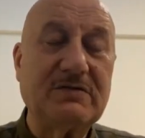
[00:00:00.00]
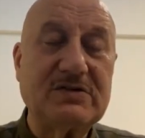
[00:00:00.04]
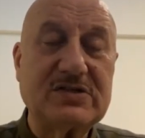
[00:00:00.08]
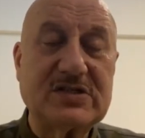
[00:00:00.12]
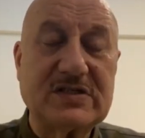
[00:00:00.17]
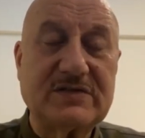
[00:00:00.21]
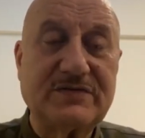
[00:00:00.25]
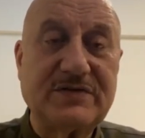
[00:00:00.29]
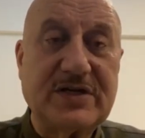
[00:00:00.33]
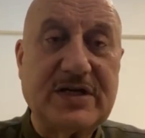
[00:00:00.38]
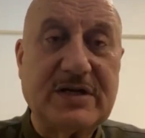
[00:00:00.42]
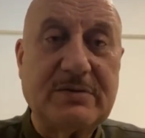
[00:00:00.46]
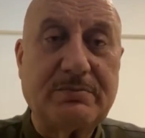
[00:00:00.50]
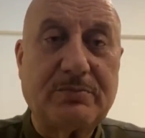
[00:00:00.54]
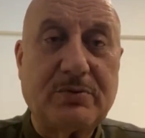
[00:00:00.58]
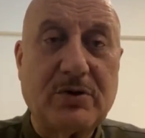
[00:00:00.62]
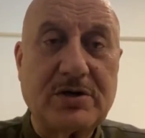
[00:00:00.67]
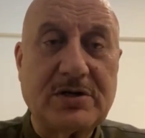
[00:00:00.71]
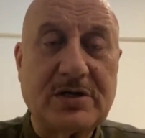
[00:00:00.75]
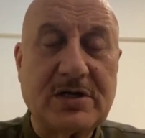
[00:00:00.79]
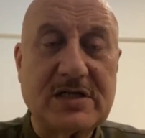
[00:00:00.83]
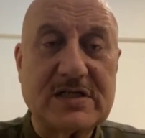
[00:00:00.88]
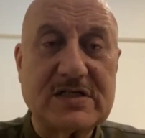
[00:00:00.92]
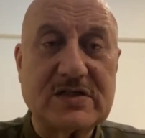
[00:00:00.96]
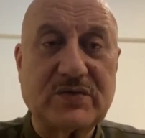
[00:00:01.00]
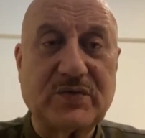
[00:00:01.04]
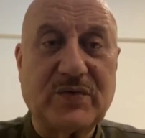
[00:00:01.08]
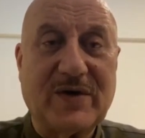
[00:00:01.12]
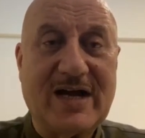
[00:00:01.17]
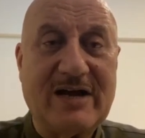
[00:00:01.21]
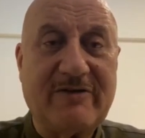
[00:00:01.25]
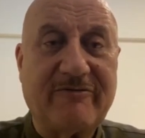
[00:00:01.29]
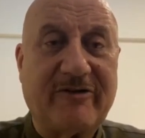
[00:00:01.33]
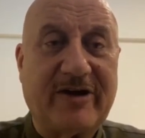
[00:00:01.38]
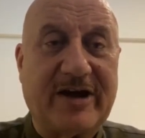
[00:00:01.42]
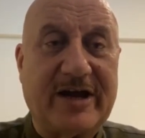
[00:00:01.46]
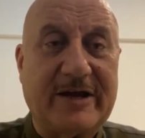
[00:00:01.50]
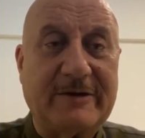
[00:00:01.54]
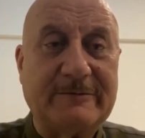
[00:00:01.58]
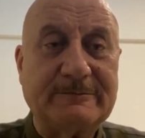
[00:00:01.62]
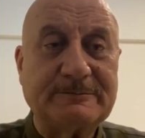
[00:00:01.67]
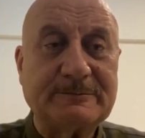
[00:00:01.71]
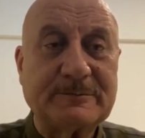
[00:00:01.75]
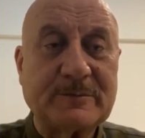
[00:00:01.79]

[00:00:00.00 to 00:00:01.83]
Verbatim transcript: which is very important, is Wi Fi